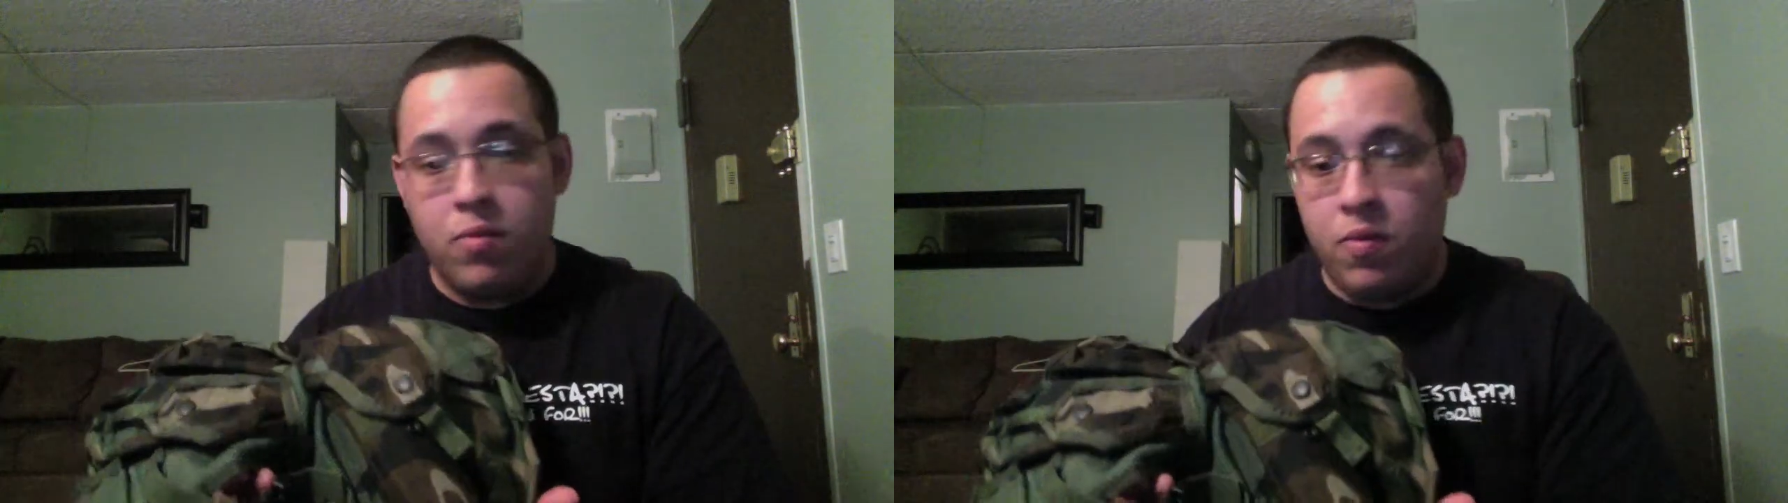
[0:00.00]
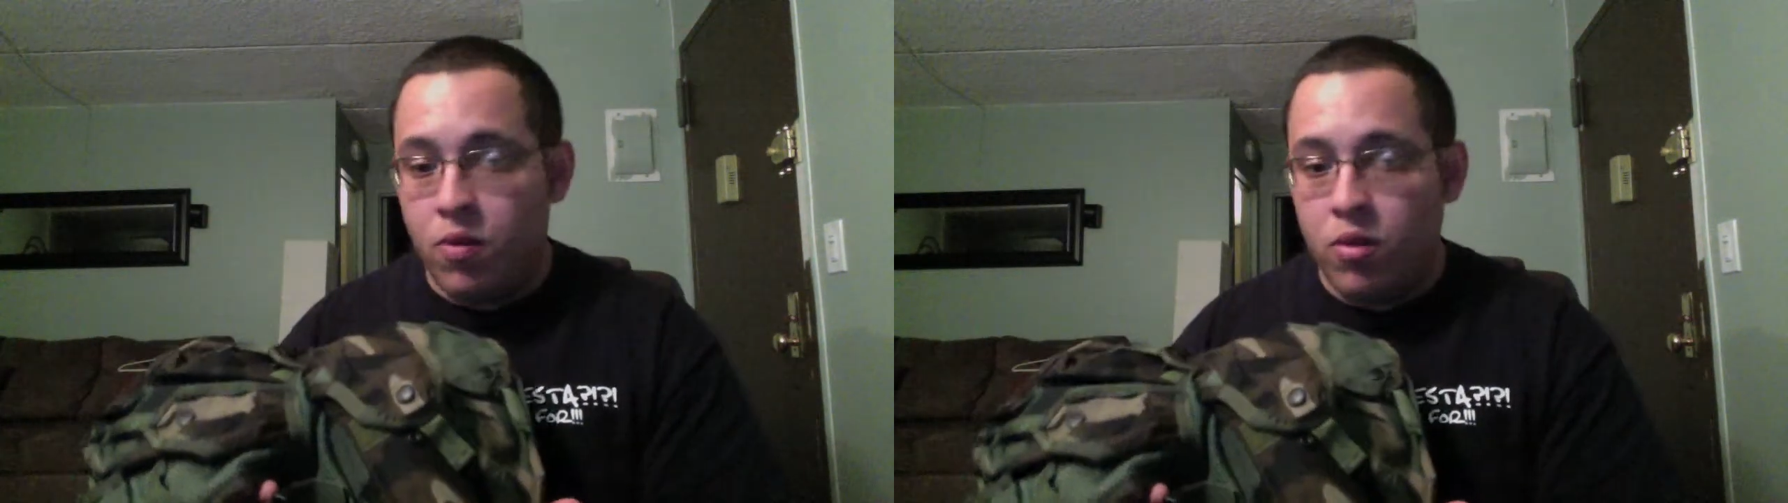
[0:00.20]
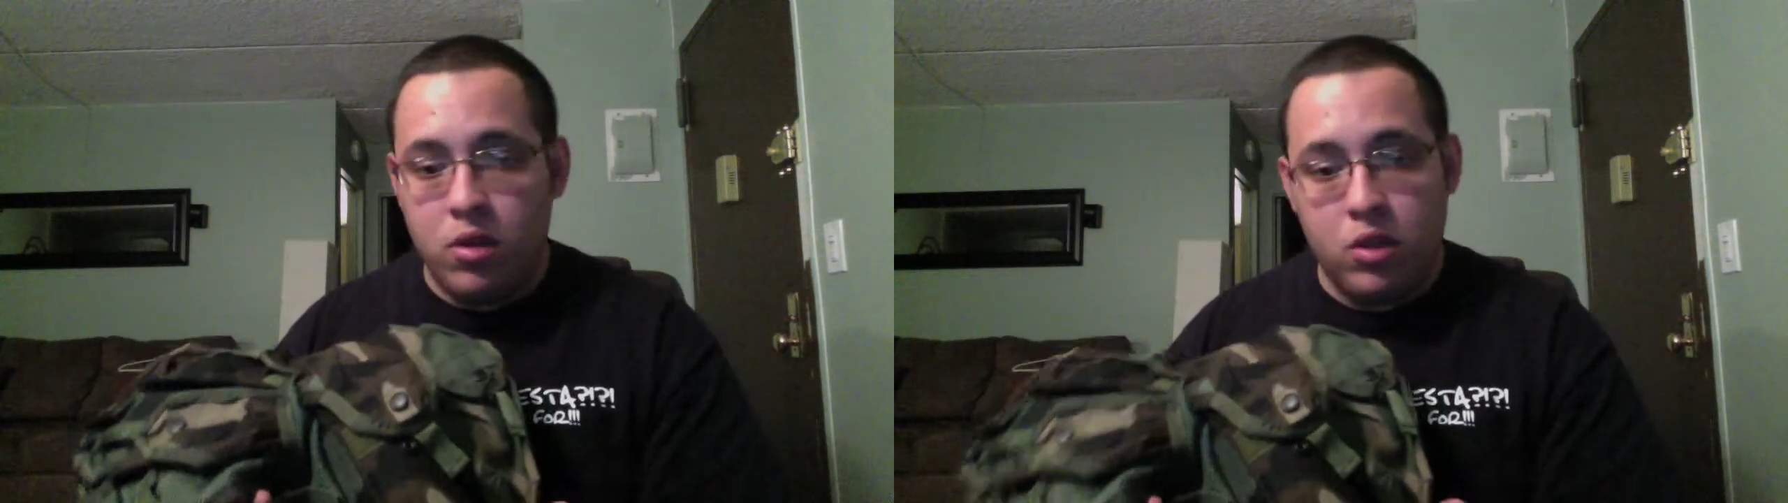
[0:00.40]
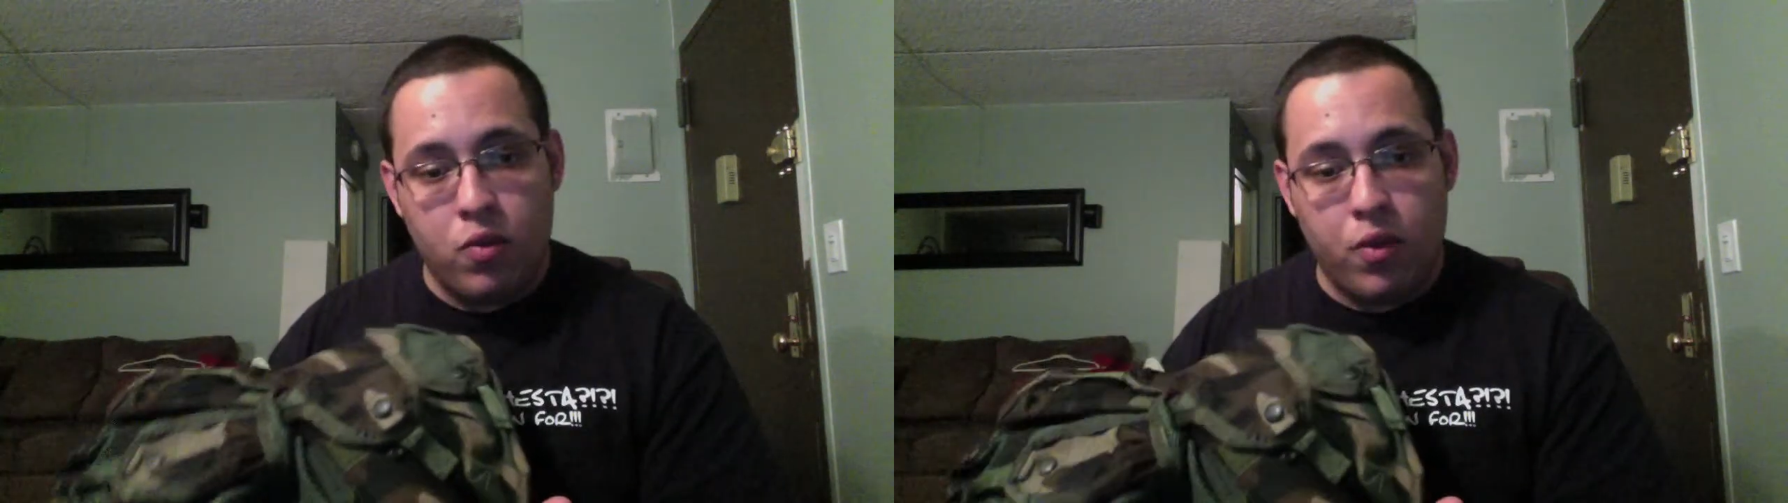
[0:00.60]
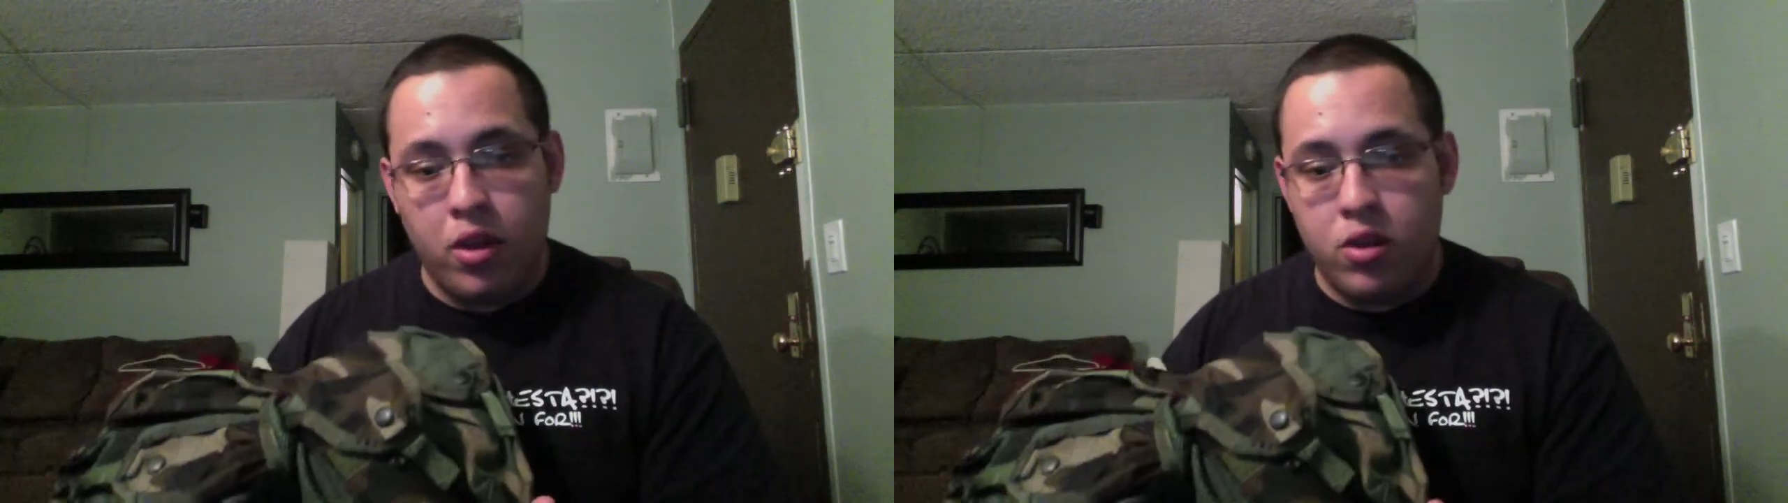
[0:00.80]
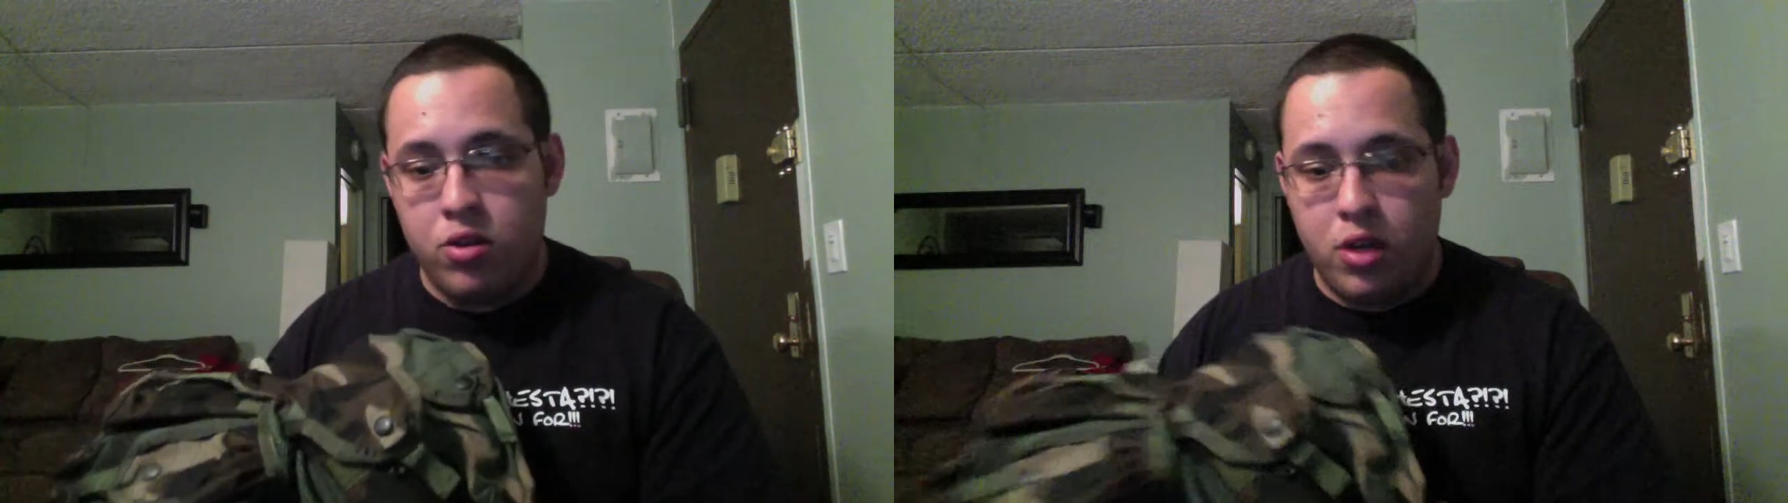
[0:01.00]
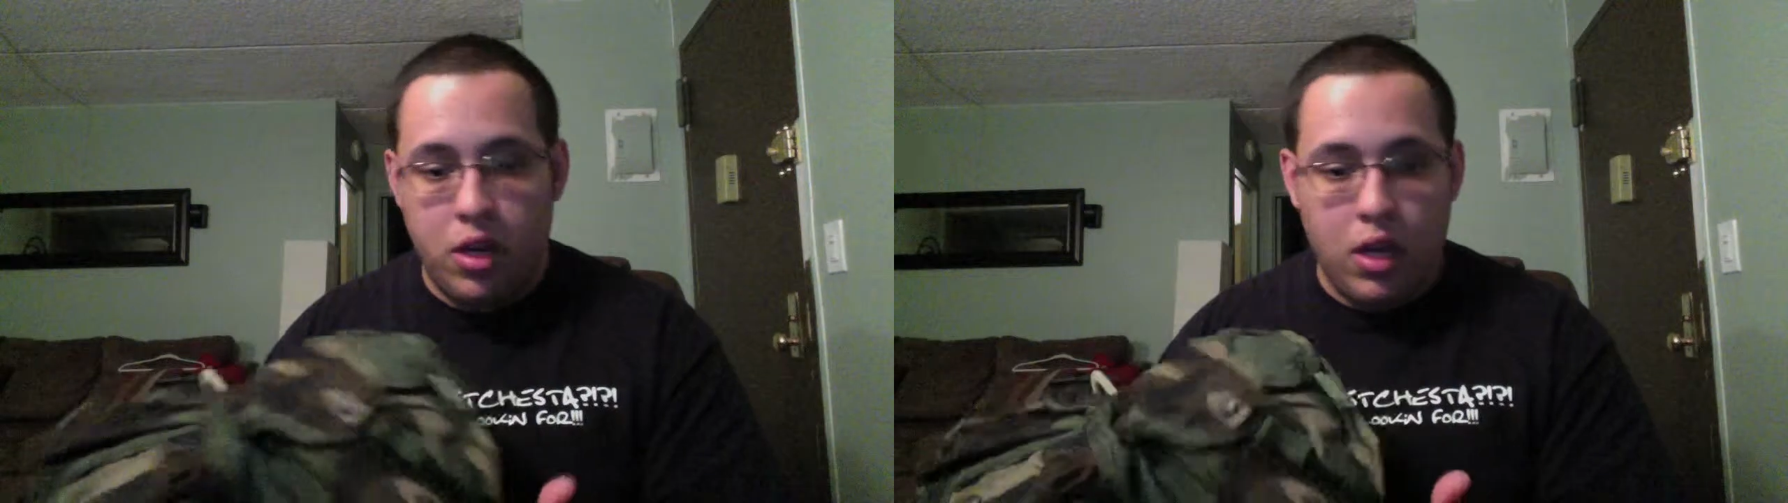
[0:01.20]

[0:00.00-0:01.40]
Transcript: 4 is 300.